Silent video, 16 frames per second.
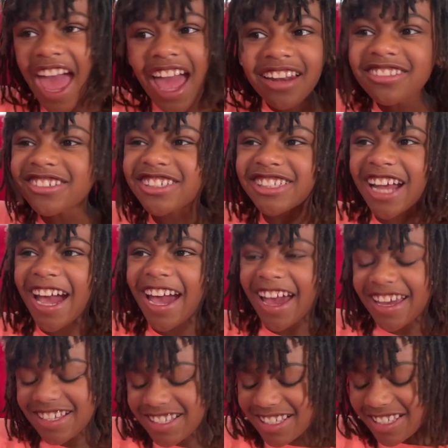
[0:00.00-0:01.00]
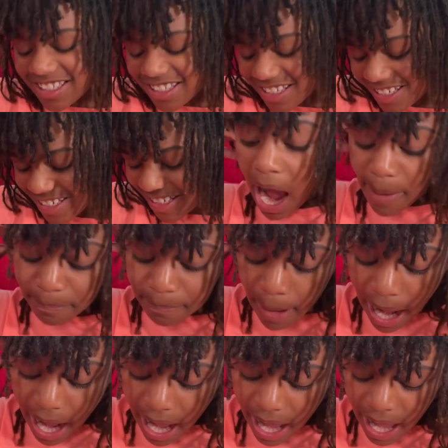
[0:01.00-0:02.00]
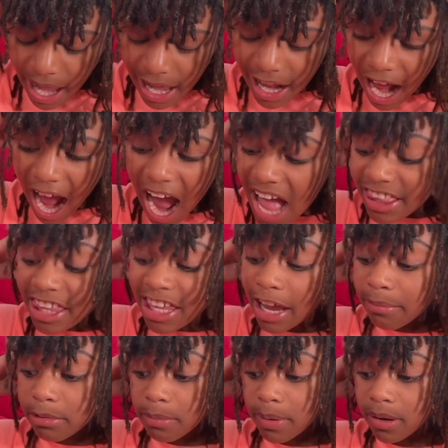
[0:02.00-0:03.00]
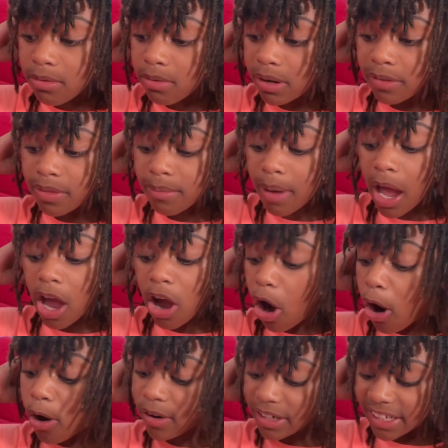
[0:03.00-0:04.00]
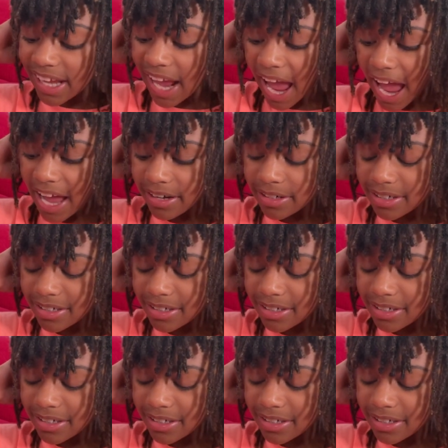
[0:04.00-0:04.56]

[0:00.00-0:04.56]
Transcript: Energized. But I think I'm gonna pick one of them I already had.